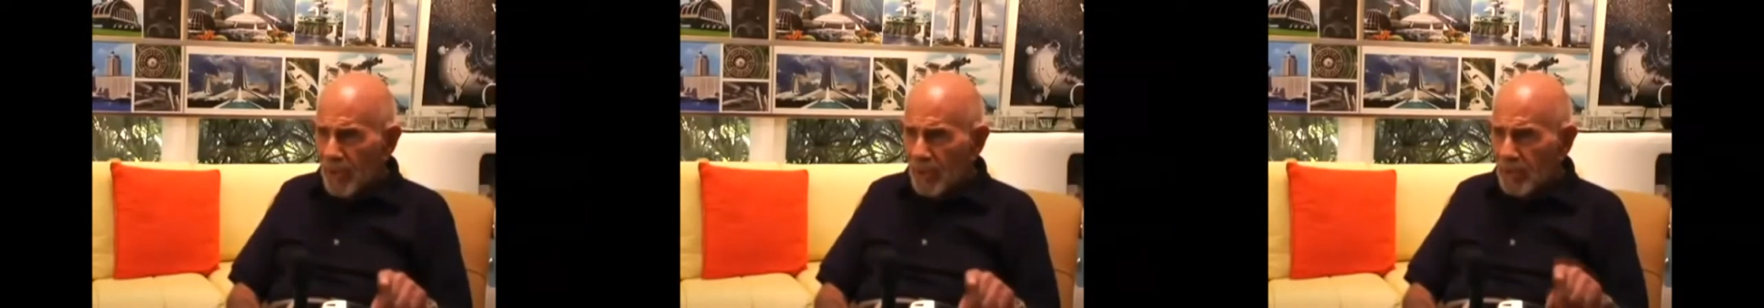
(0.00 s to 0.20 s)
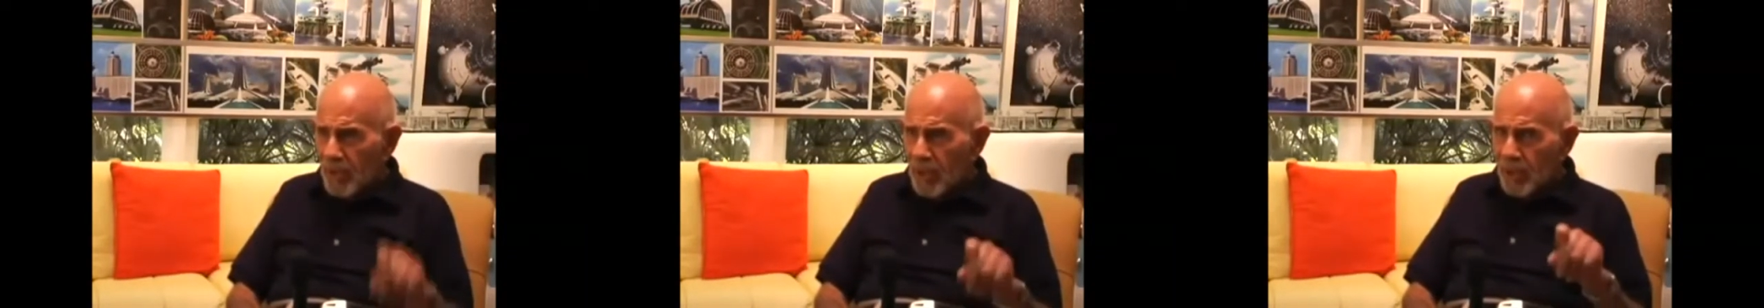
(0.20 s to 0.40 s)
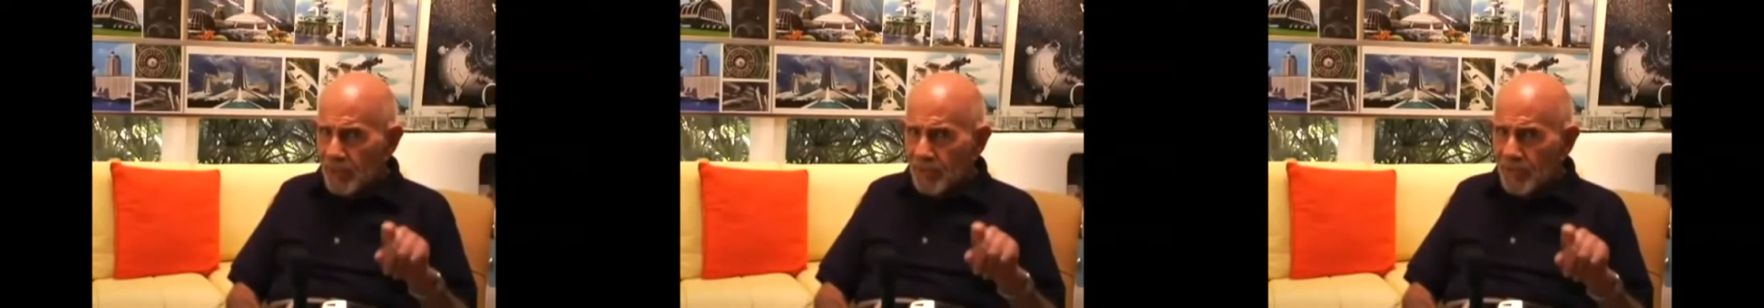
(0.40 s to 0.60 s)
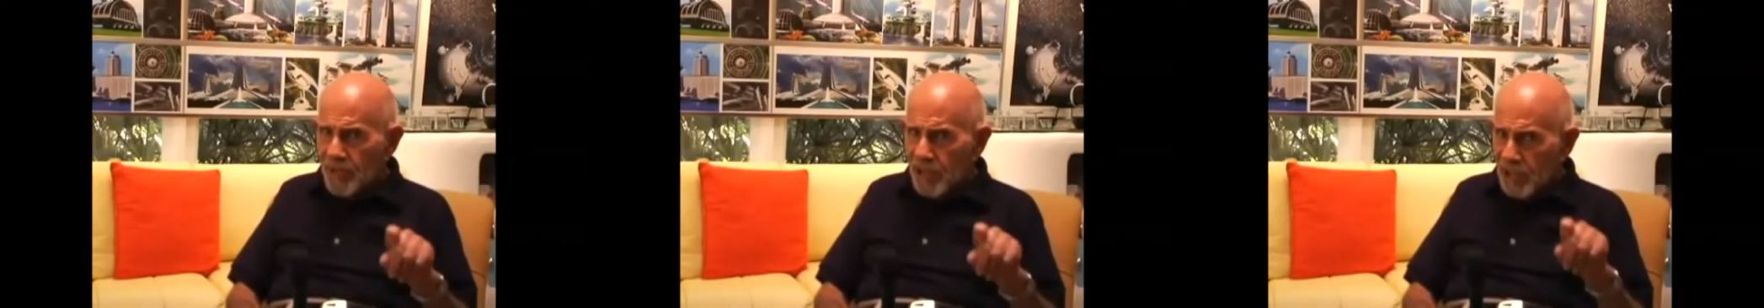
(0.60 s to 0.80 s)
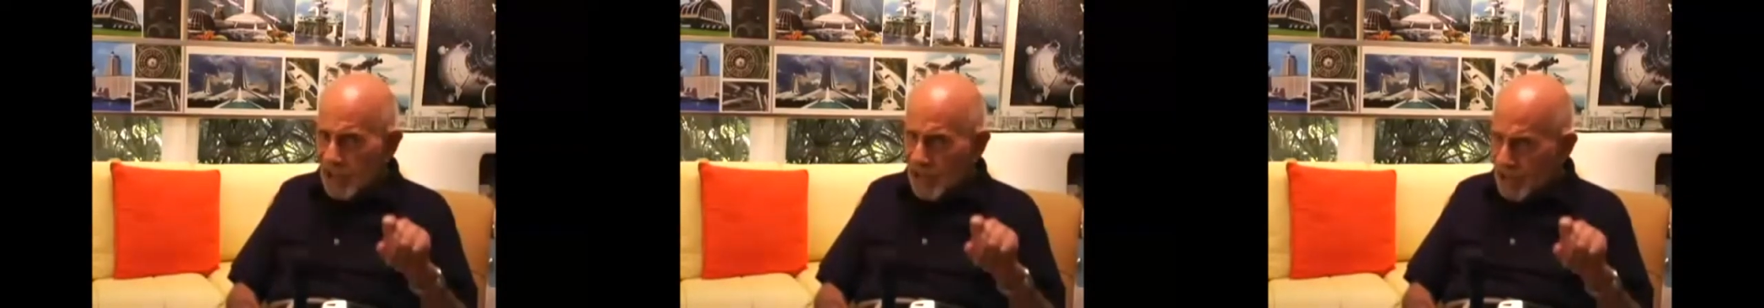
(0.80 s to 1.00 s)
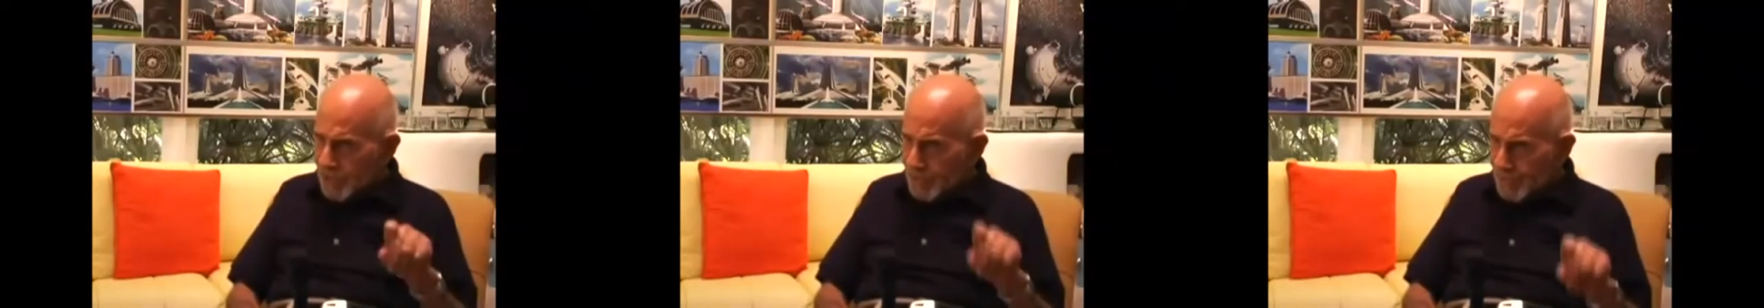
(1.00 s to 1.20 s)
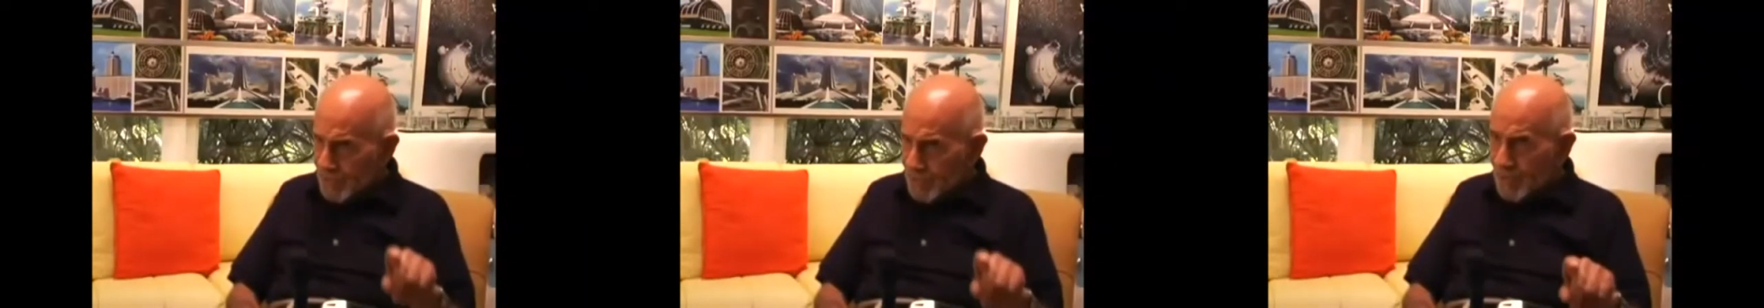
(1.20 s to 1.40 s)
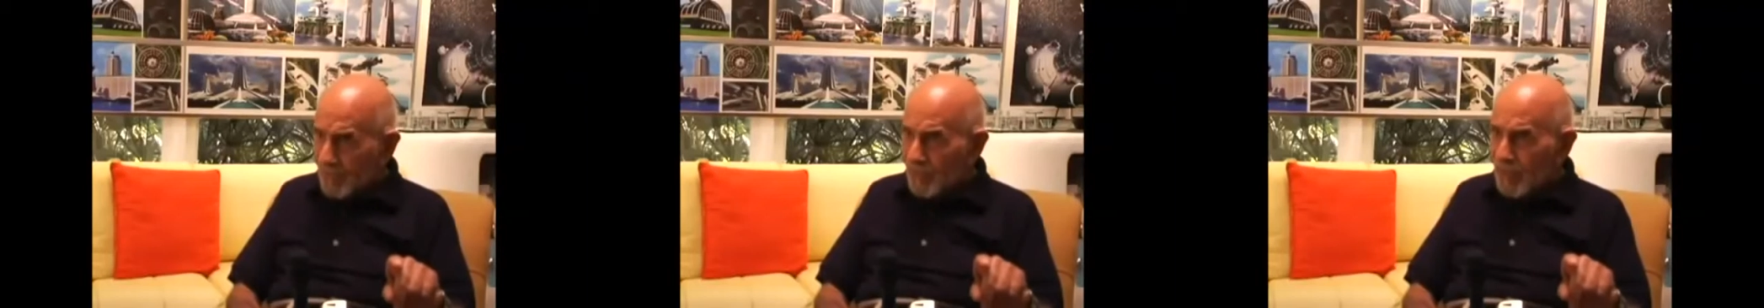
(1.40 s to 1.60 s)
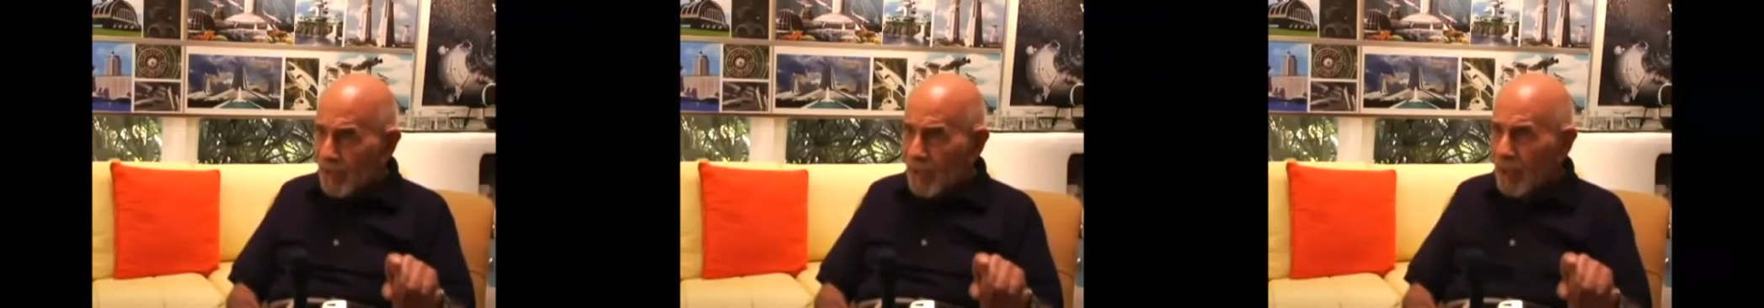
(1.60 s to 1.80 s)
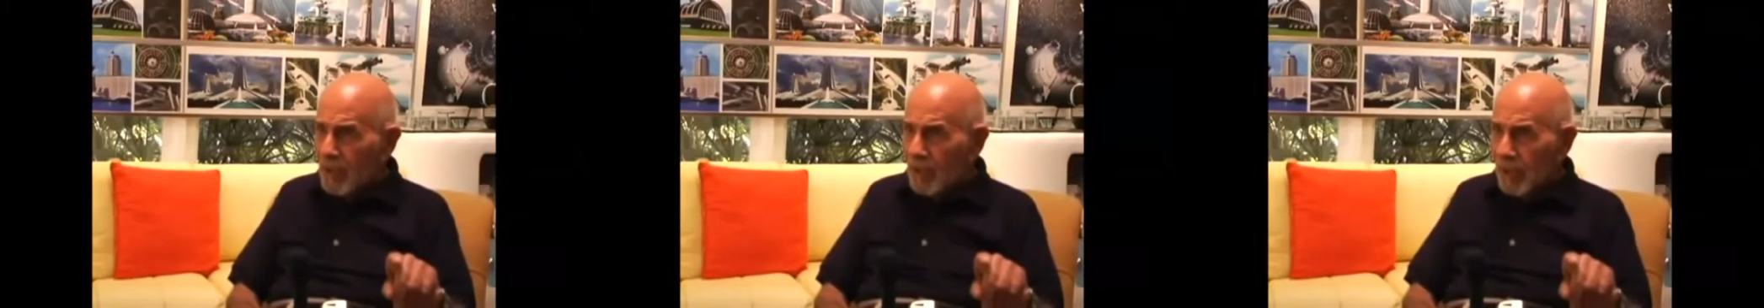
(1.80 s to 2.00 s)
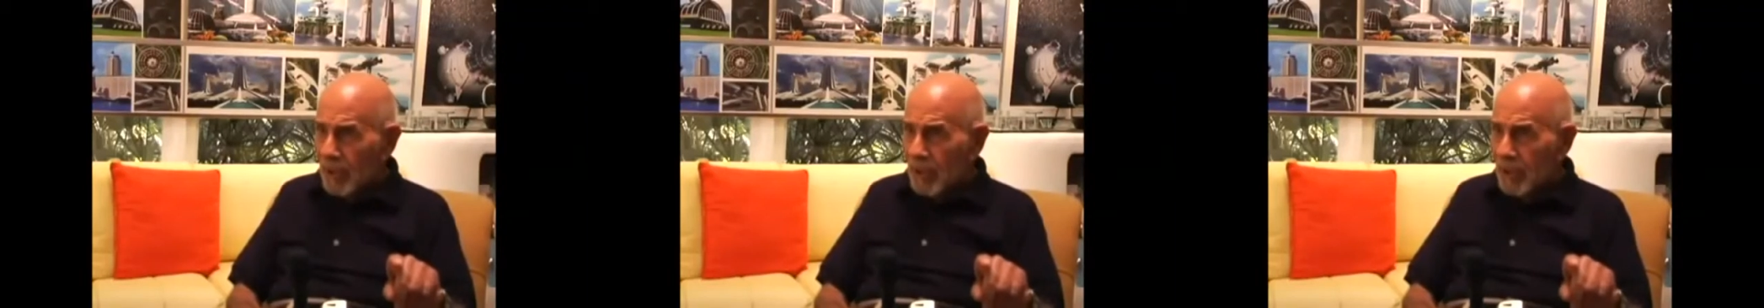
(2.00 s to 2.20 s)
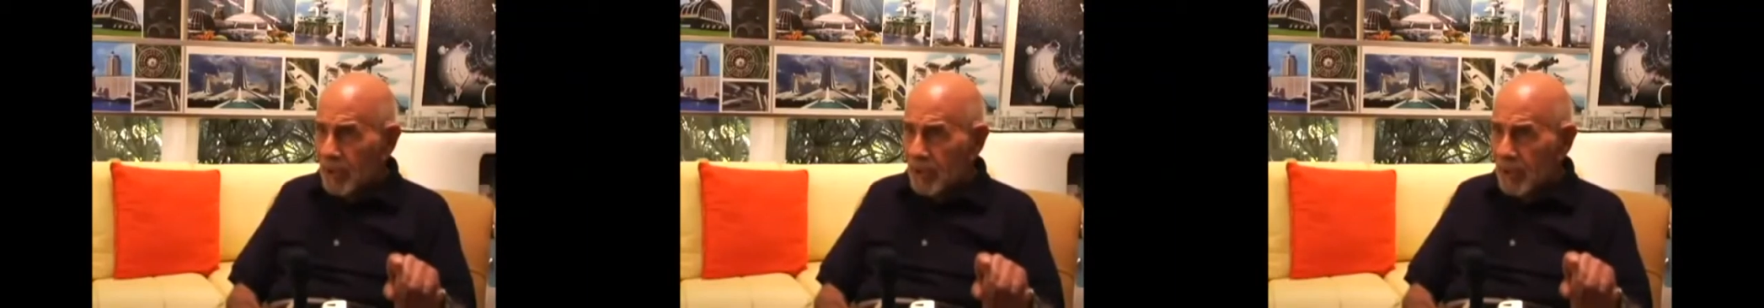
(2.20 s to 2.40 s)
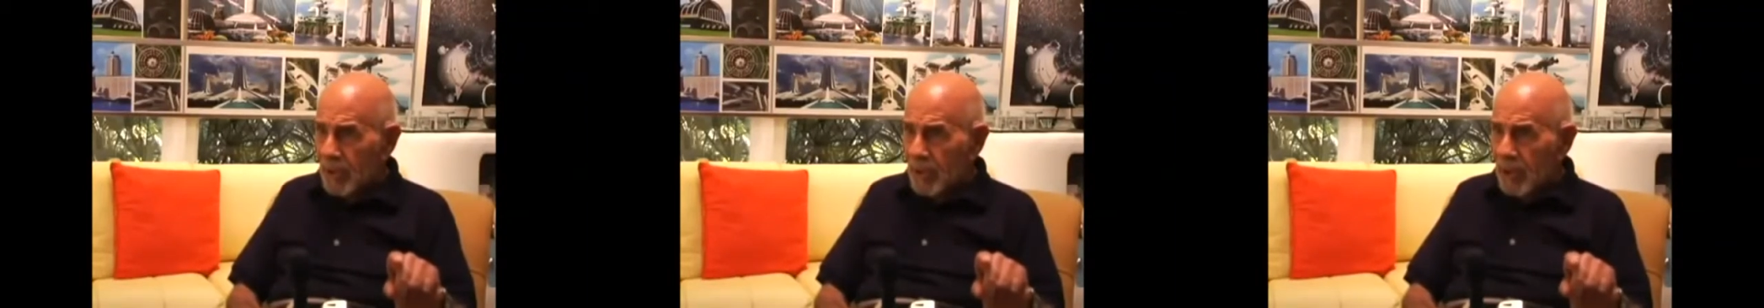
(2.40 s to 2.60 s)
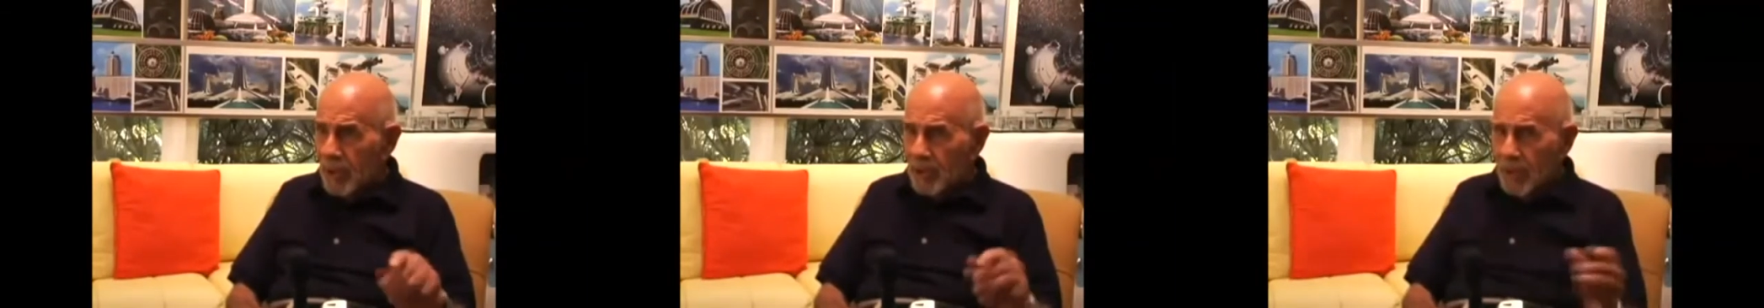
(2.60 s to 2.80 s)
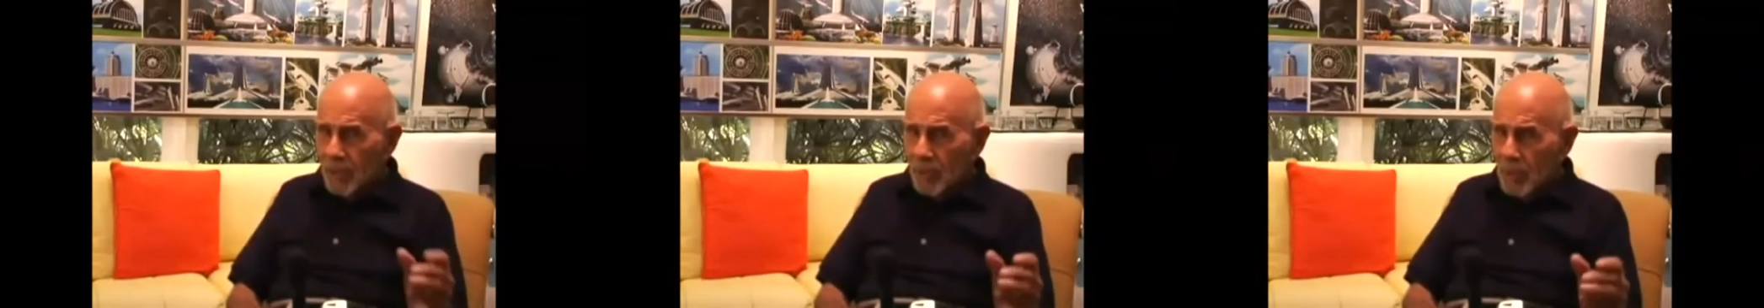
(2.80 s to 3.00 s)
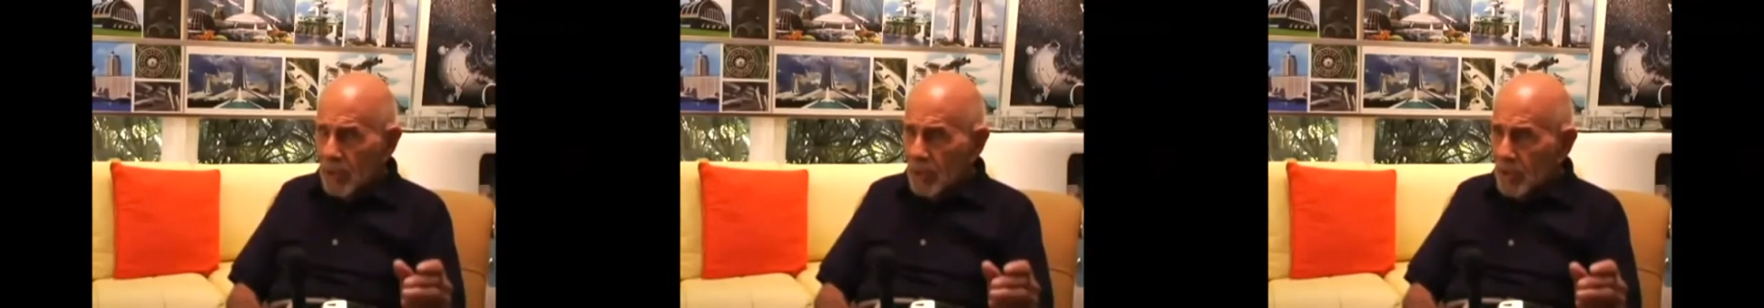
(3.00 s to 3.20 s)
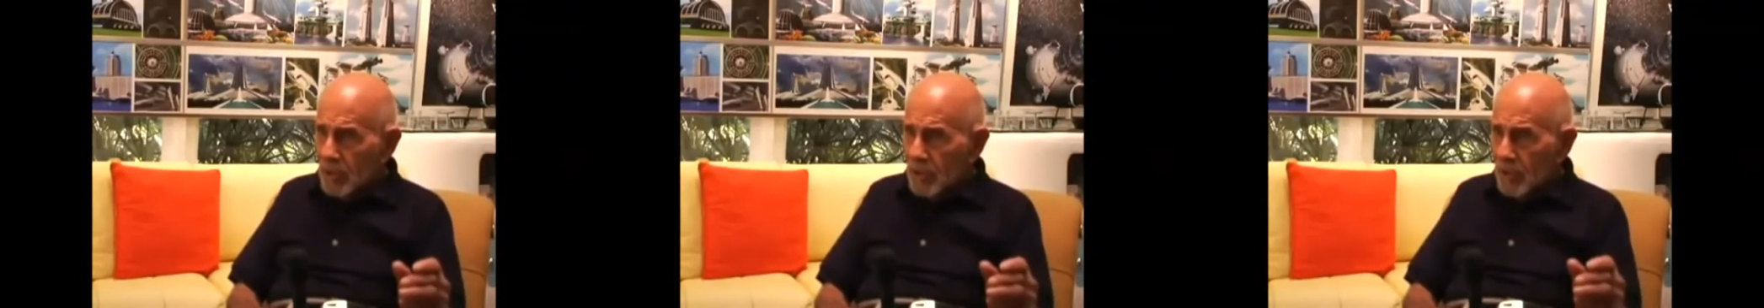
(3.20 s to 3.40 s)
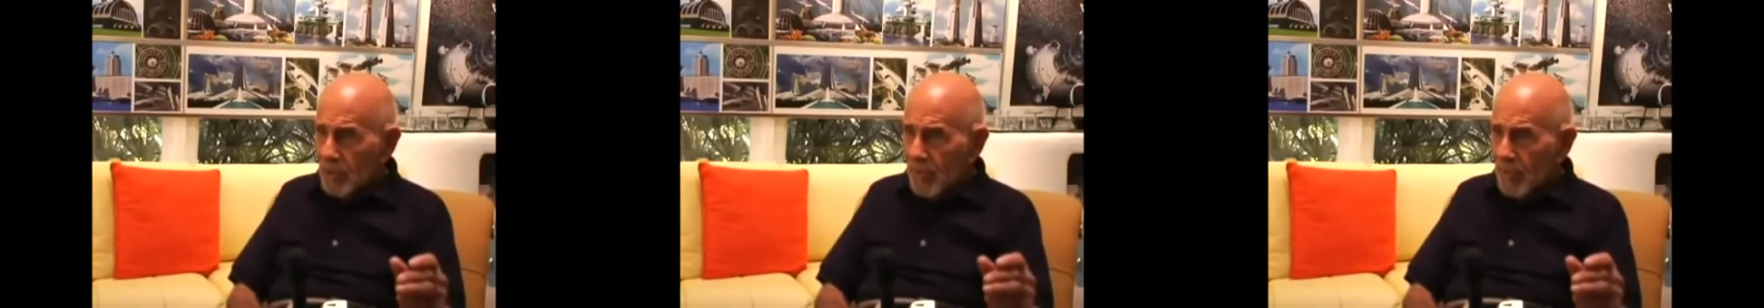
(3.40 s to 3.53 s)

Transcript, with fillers: out specific areas, say, what are you going